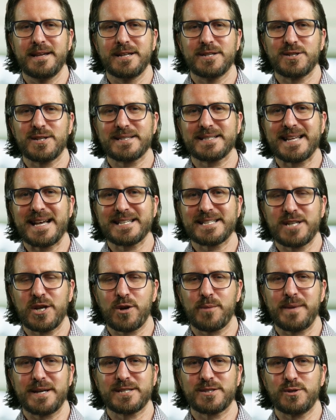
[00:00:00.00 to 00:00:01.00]
Just last
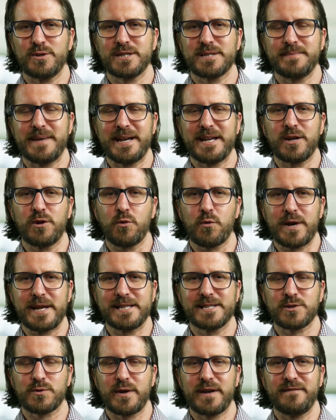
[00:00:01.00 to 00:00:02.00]
year, my students made
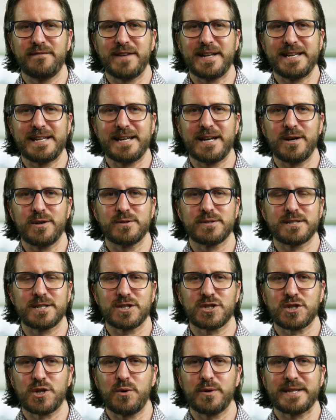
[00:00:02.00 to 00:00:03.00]
green screen videos to
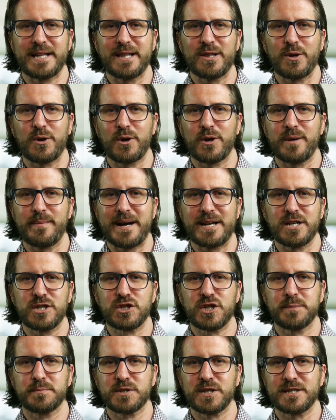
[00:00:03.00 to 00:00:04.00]
show what they learned about
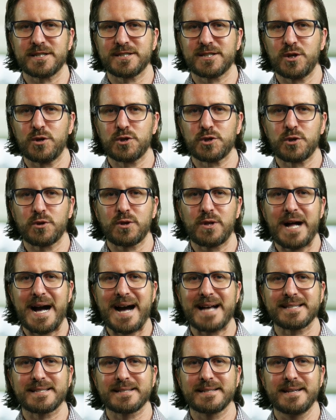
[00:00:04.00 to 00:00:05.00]
Egyptian social
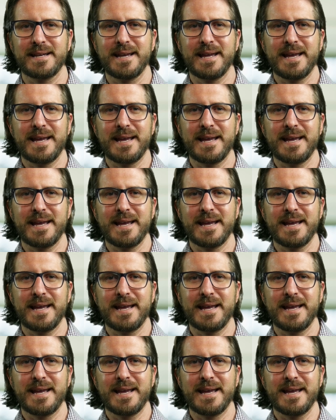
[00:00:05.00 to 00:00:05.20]
class.